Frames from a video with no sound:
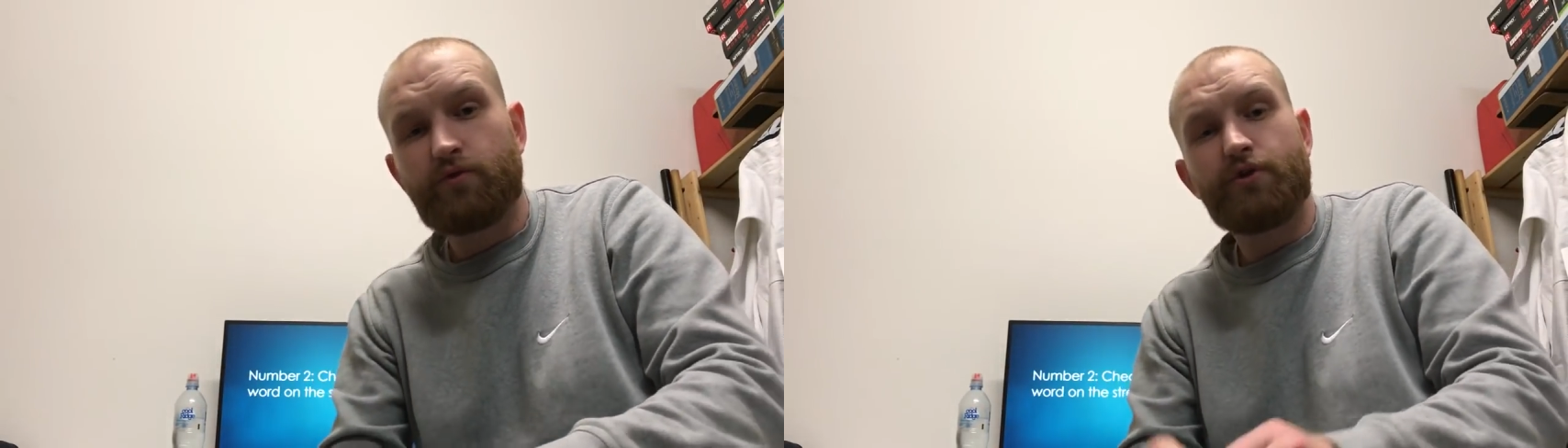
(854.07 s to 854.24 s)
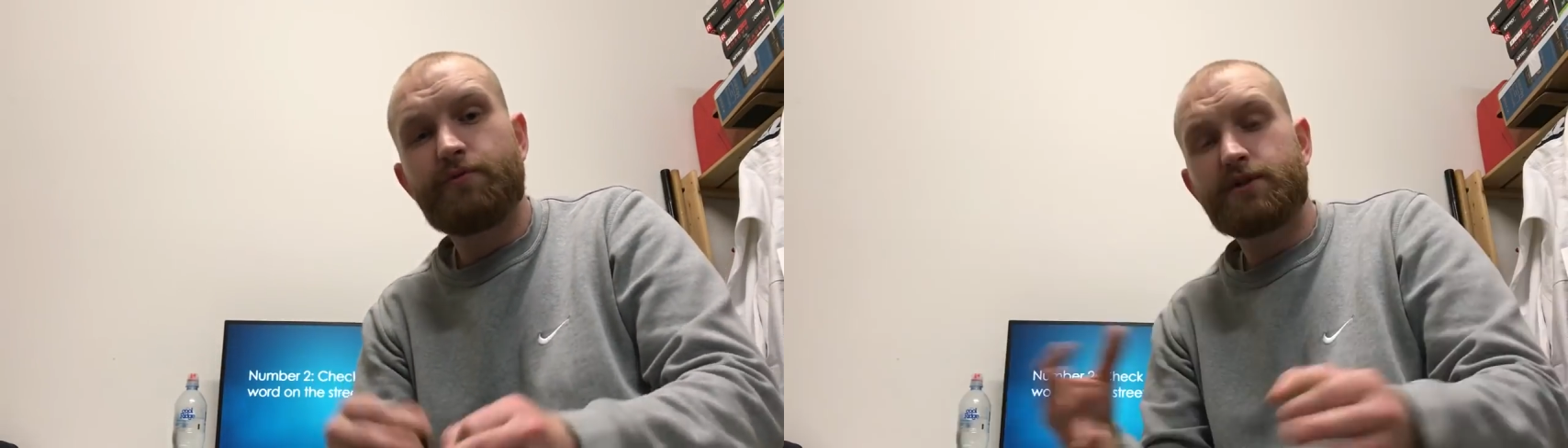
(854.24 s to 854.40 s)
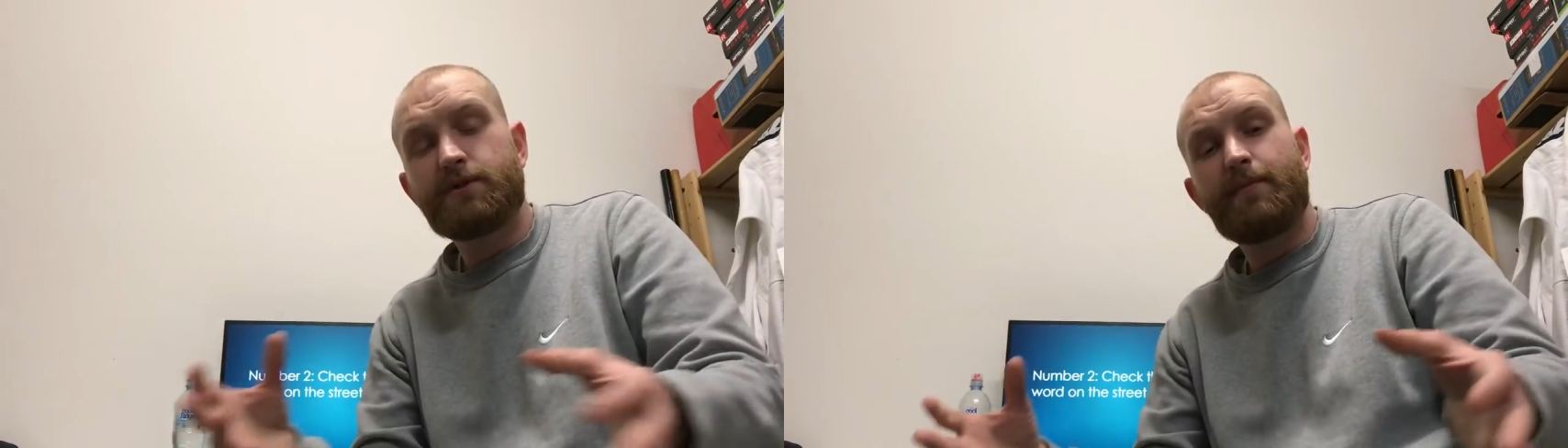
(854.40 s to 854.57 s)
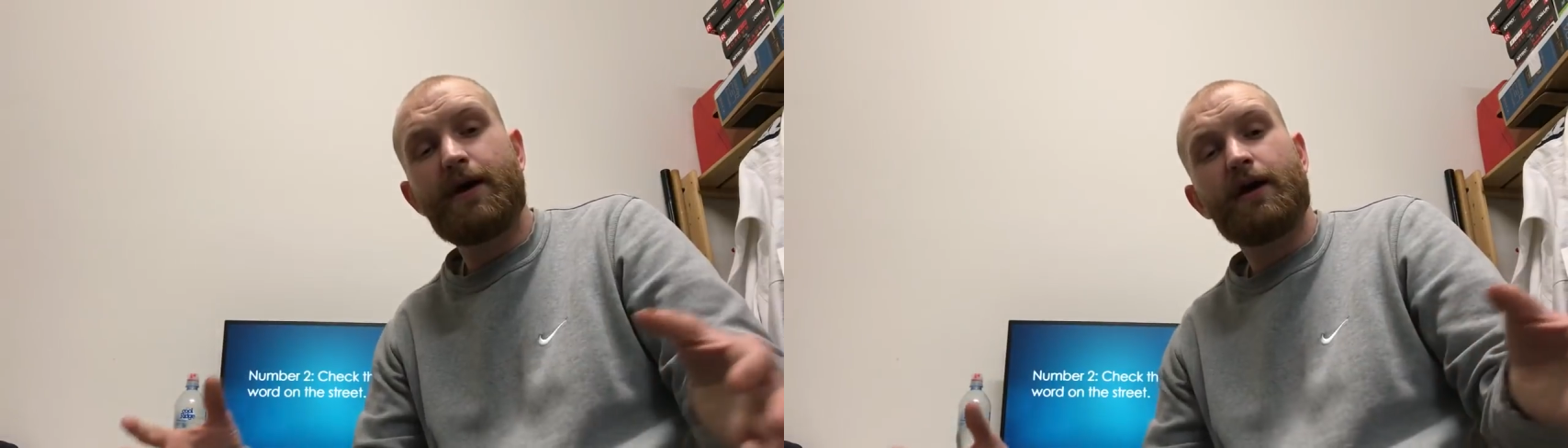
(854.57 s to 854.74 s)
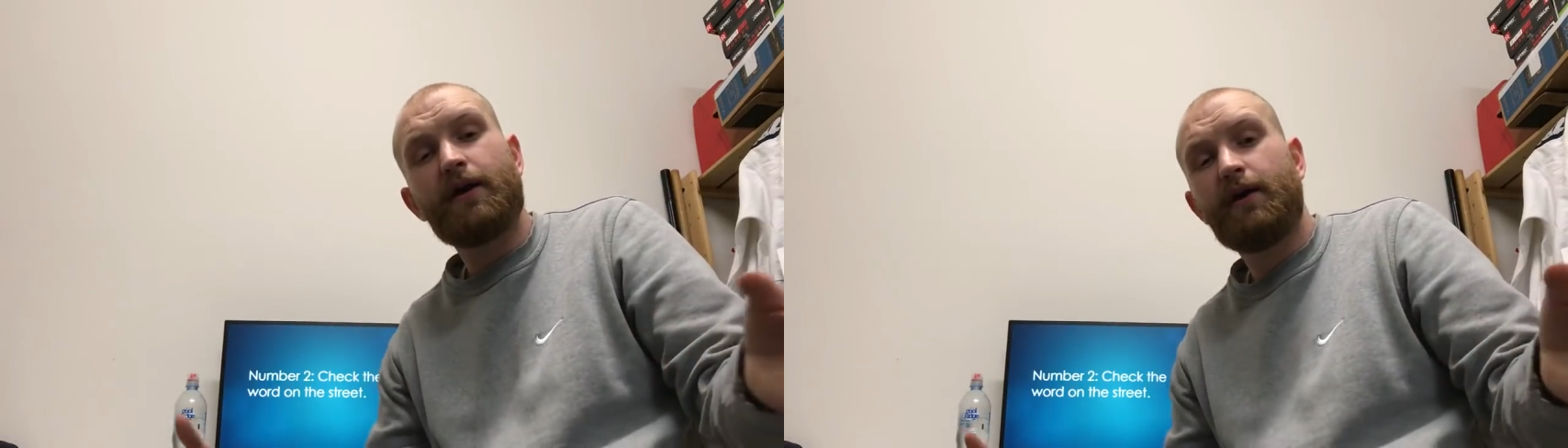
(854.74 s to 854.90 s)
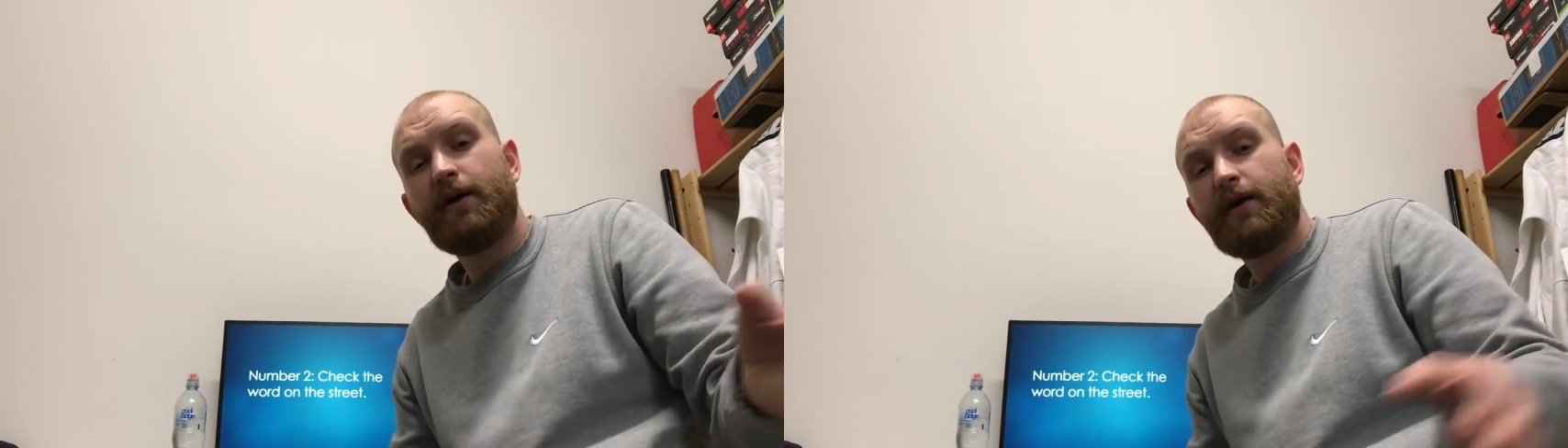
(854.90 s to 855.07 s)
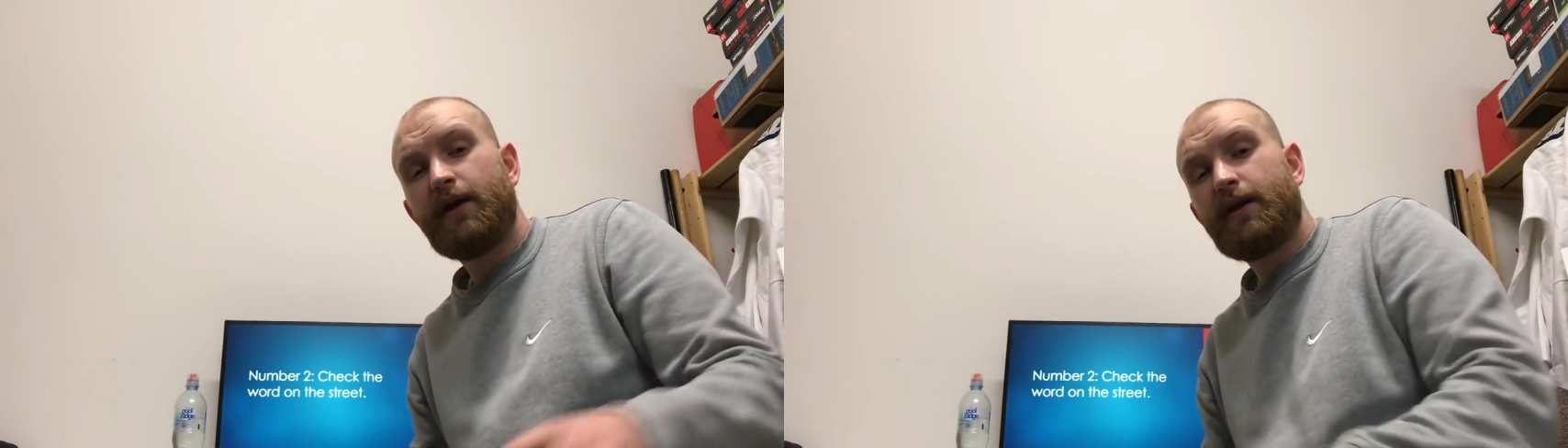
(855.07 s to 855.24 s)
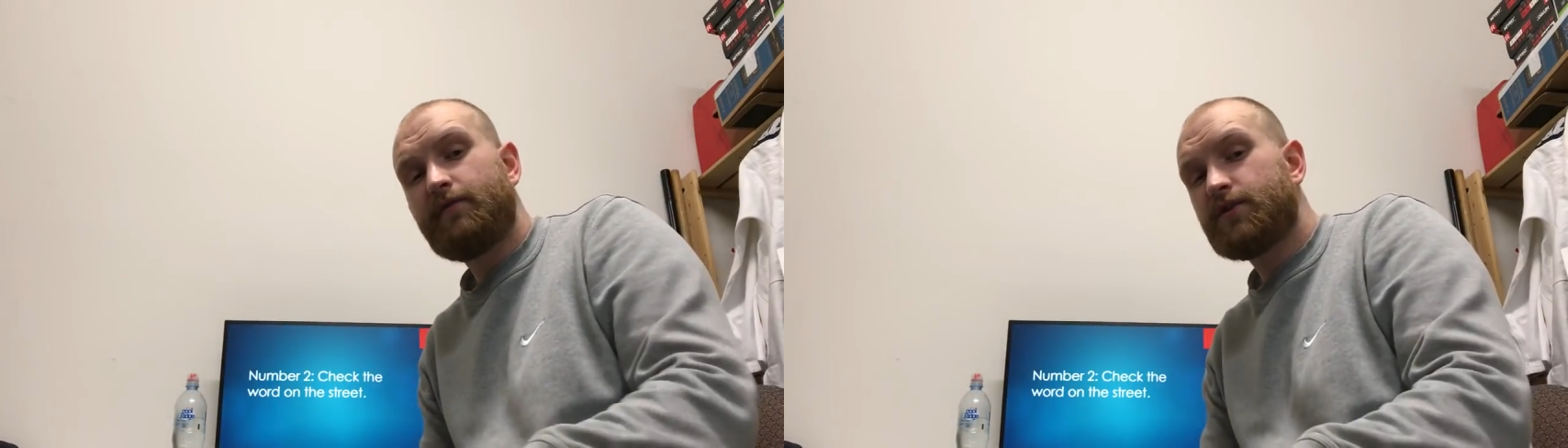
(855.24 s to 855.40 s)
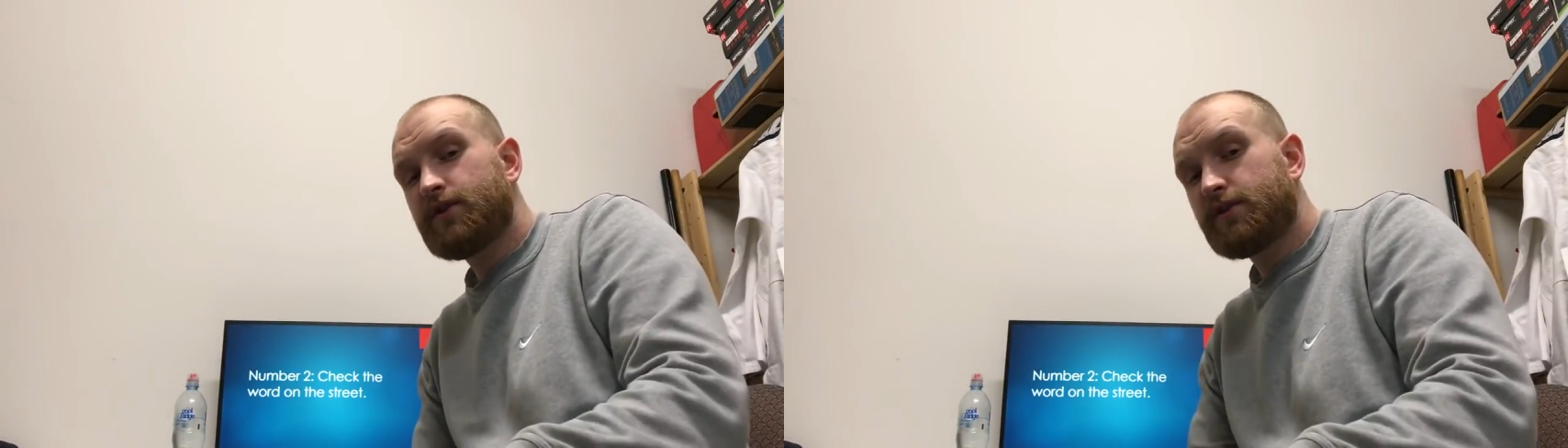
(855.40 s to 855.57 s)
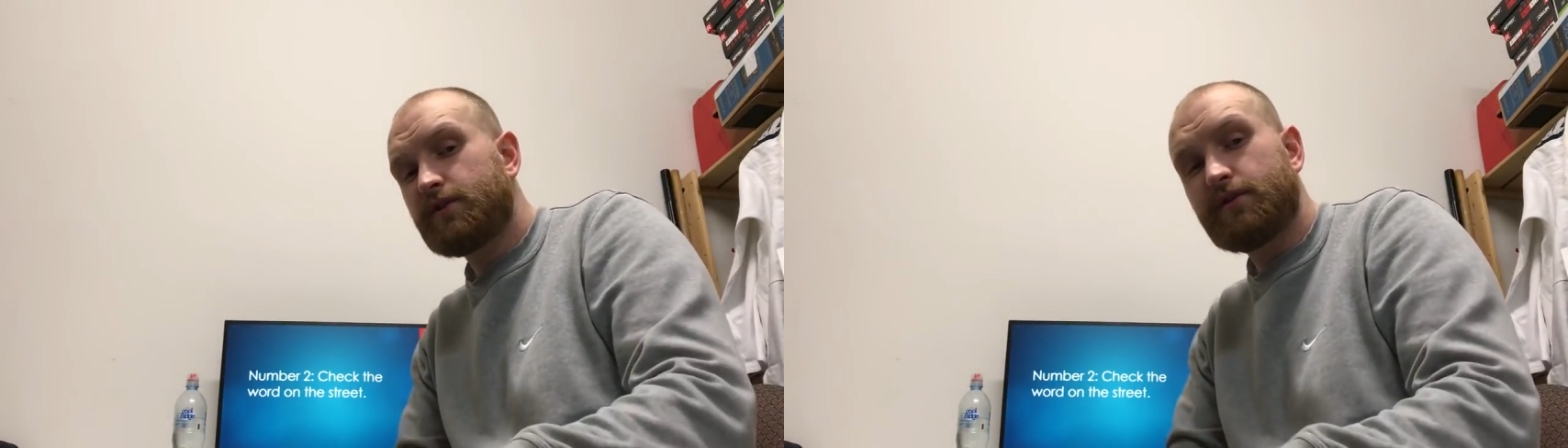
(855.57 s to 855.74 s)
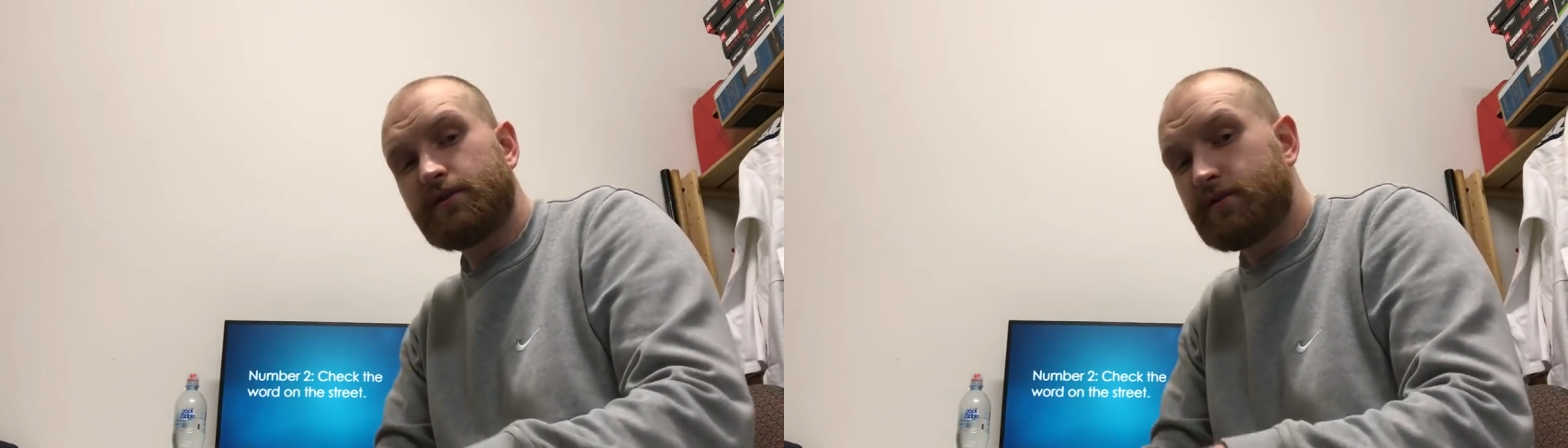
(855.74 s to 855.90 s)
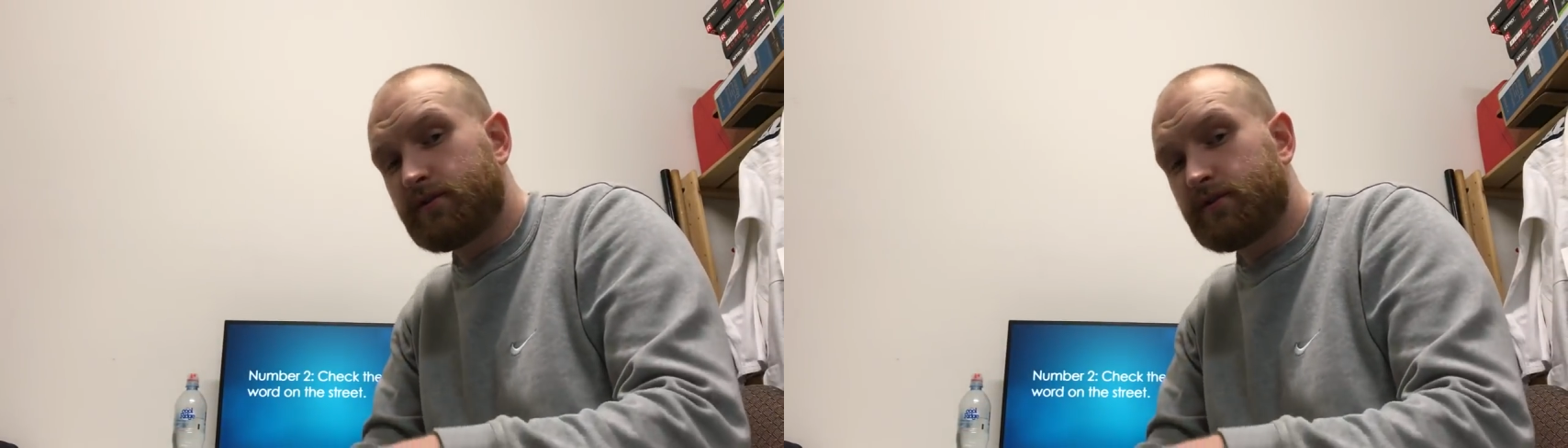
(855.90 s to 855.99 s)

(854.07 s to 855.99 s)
rumors about. Even just